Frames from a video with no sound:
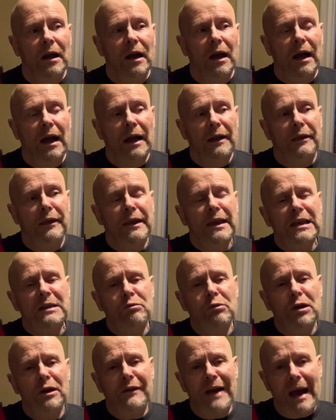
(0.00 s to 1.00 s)
And this
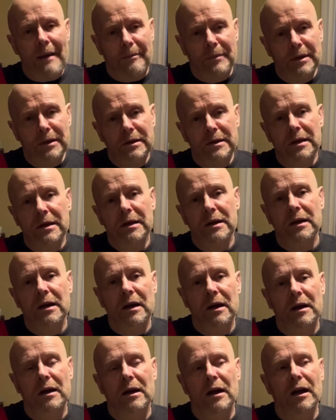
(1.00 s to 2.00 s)
would have happened
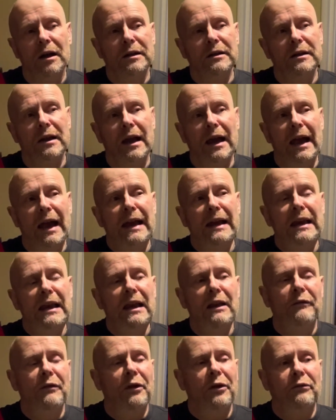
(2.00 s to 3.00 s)
under any
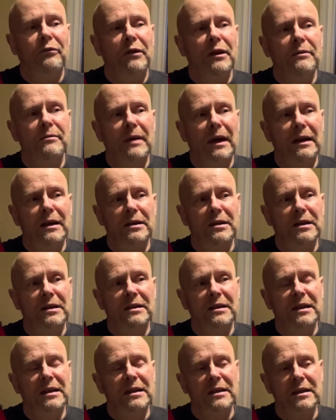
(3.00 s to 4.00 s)
of the 3 managers
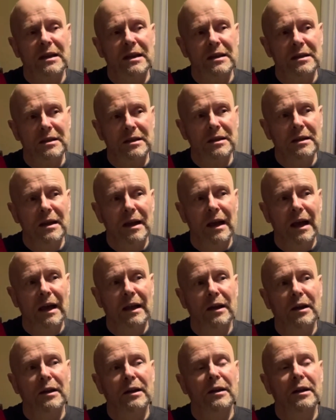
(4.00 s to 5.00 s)
this season.
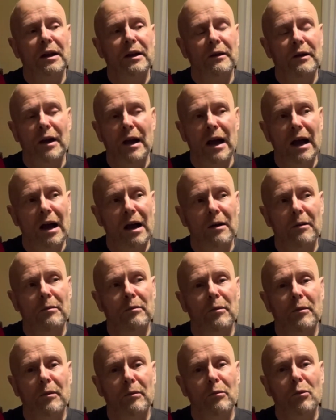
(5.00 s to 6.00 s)
And
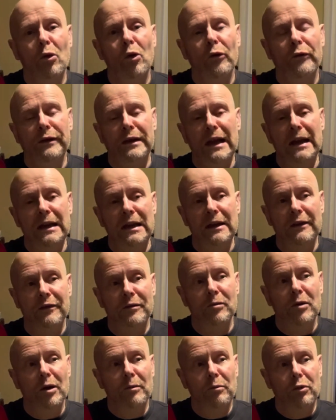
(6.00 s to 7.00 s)
more than any of
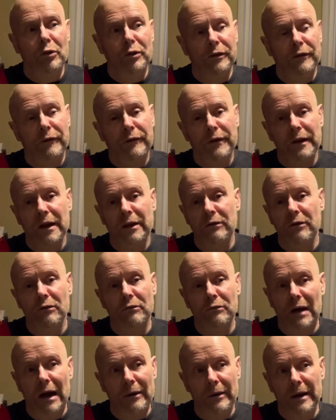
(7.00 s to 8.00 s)
them, I point the finger at
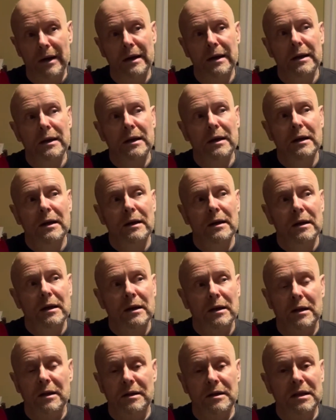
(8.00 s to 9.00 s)
Rowett,
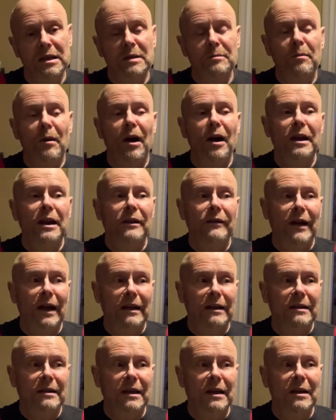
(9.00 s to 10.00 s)
because the spine of that
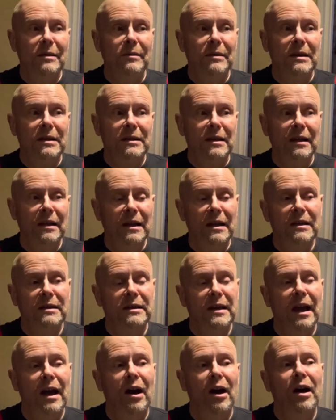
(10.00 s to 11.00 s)
team still is.
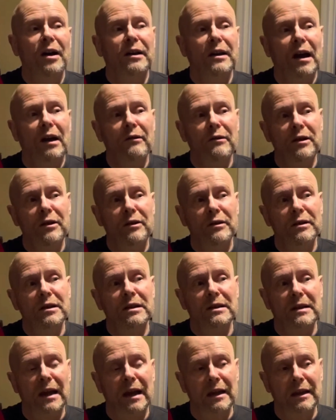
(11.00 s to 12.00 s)
Yeah, I know you can
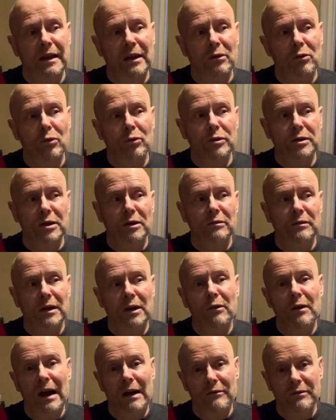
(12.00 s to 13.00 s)
say they're also
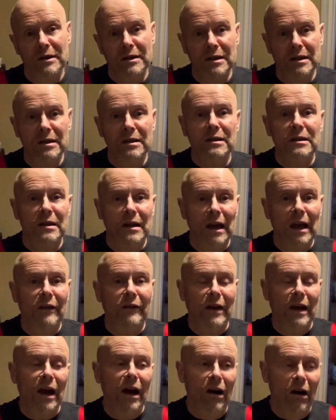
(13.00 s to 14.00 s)
Neil Harris's. Yeah,
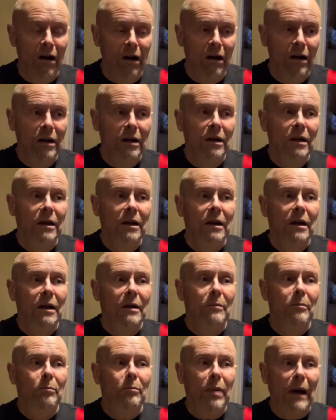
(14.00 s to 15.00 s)
they are.
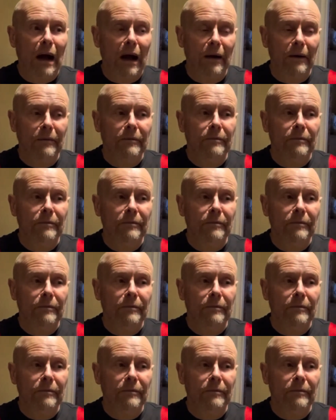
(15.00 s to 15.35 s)
But